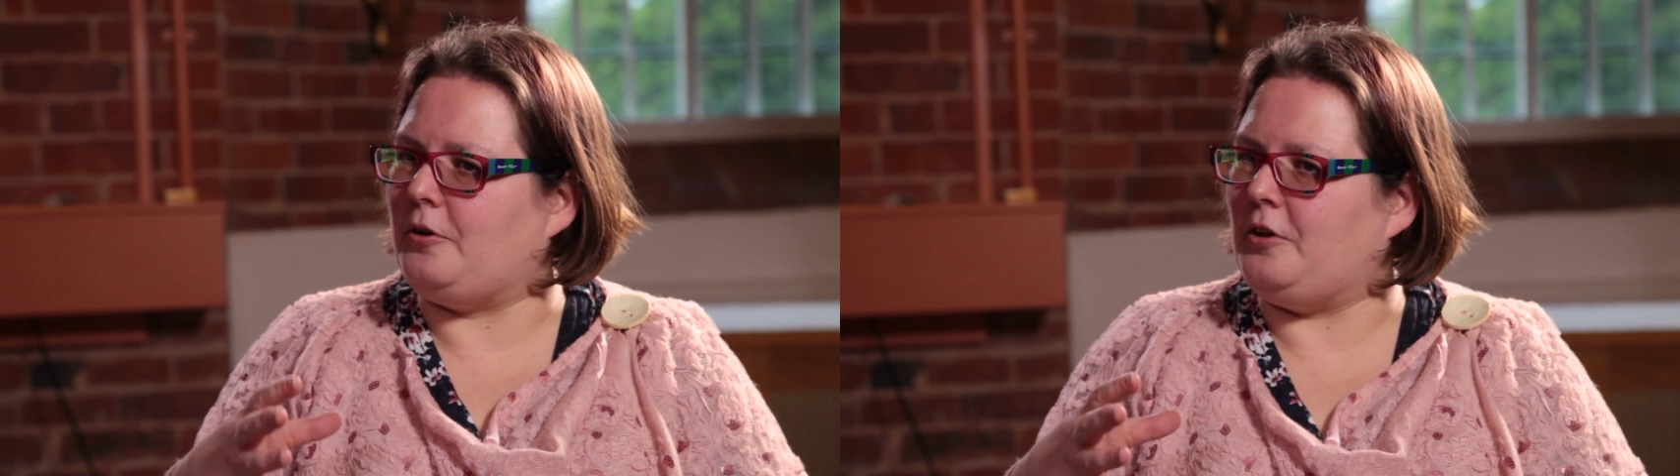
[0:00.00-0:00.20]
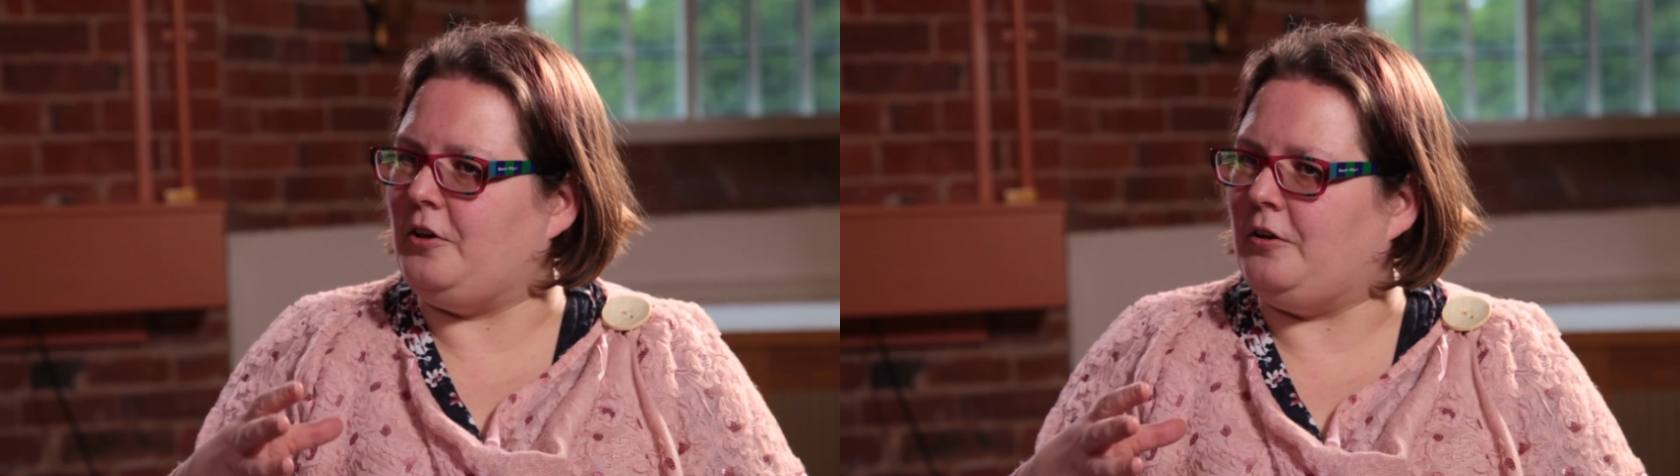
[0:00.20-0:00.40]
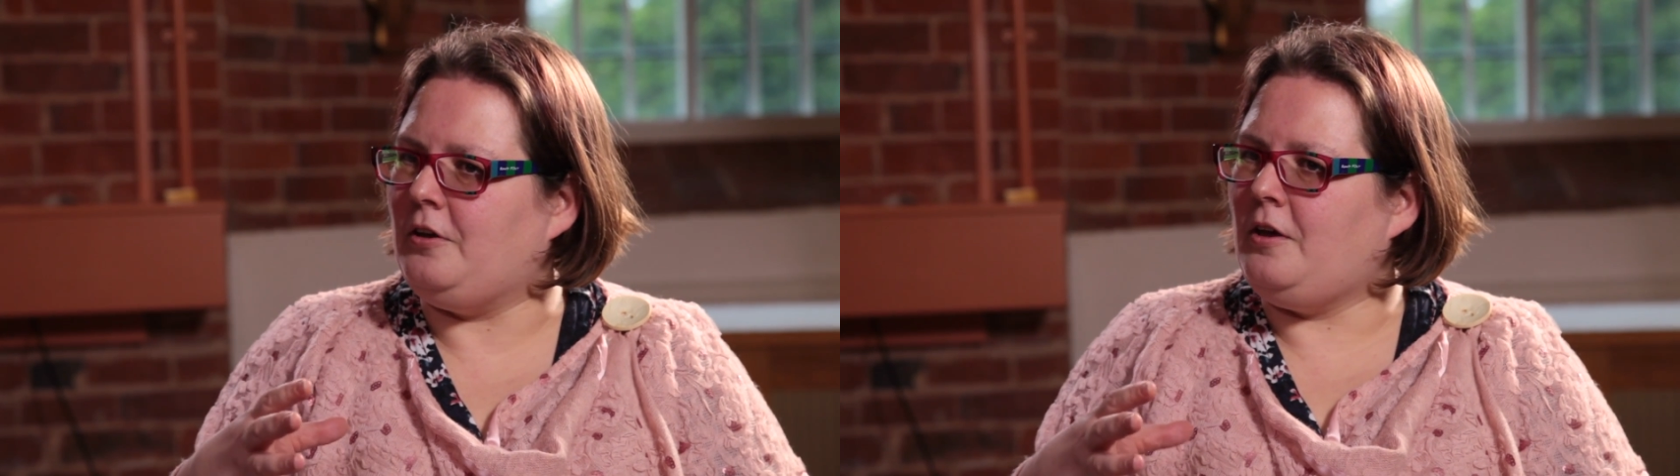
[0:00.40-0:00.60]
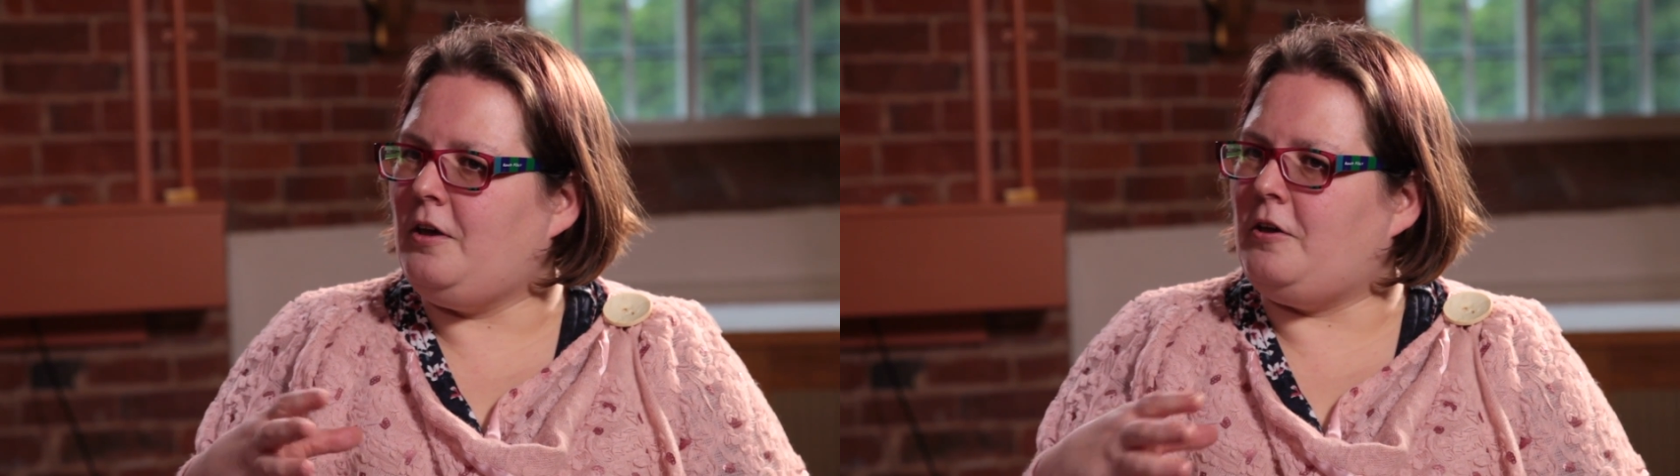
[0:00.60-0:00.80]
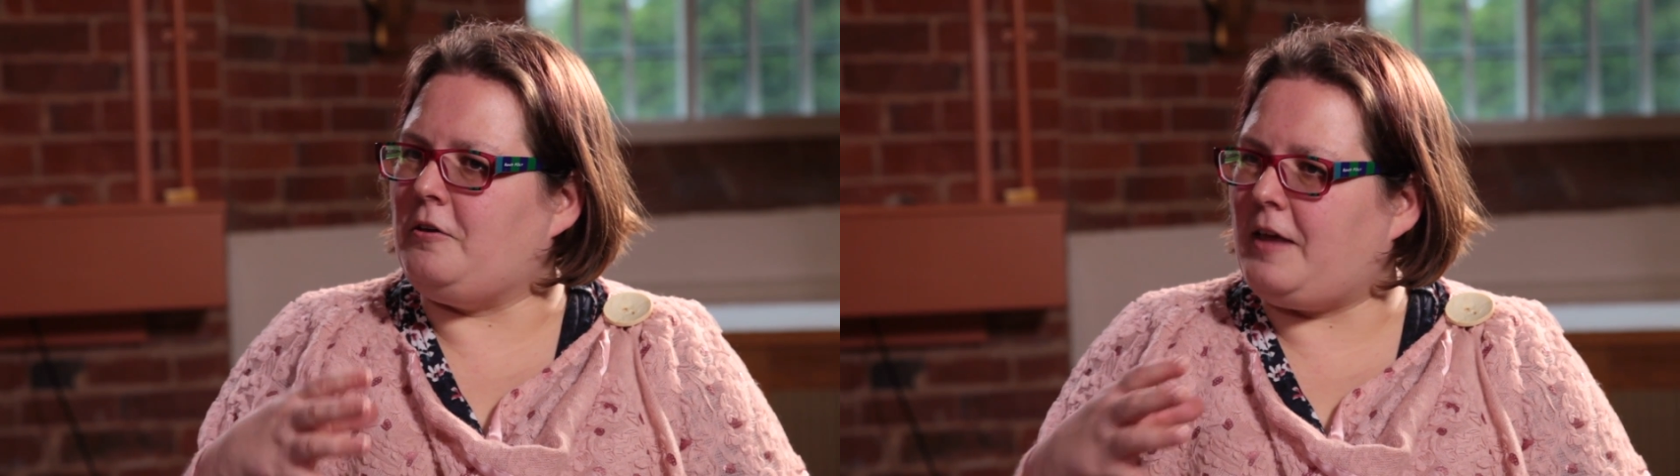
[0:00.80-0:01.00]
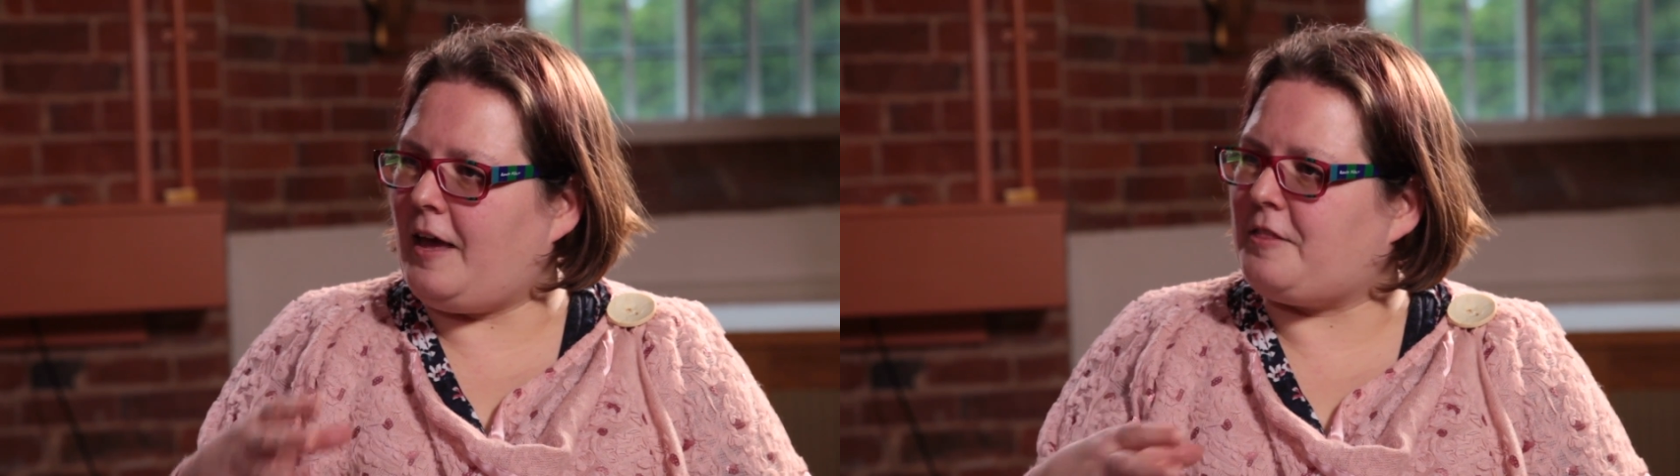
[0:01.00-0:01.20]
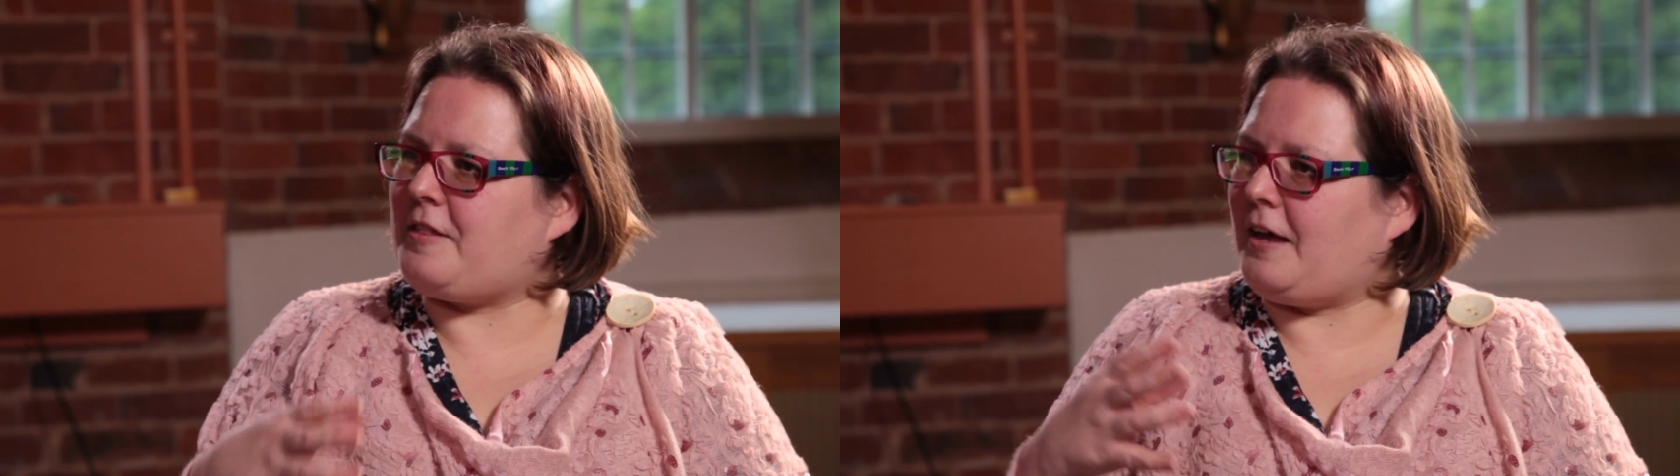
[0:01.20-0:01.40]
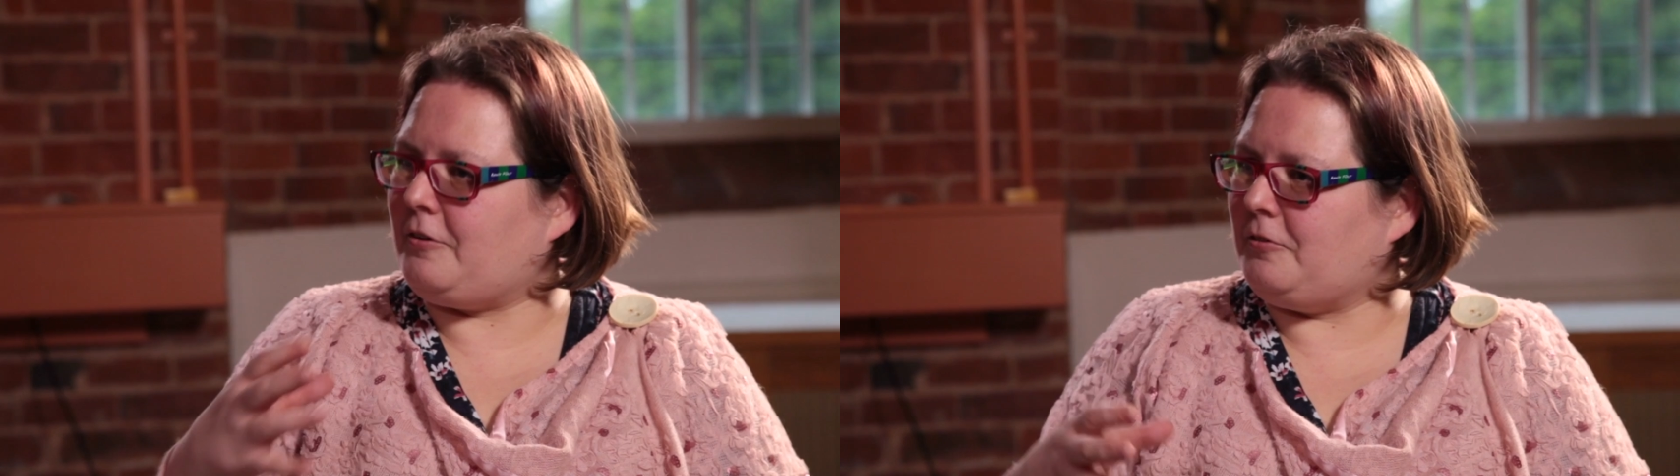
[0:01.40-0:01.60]
who gets
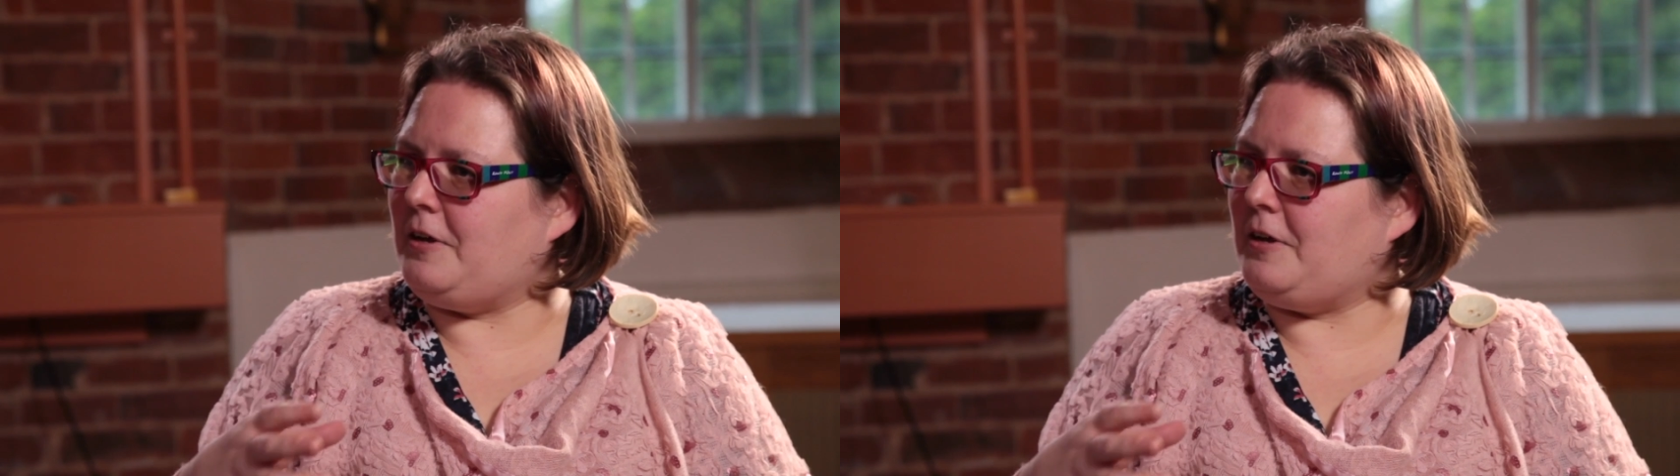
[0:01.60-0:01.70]
down on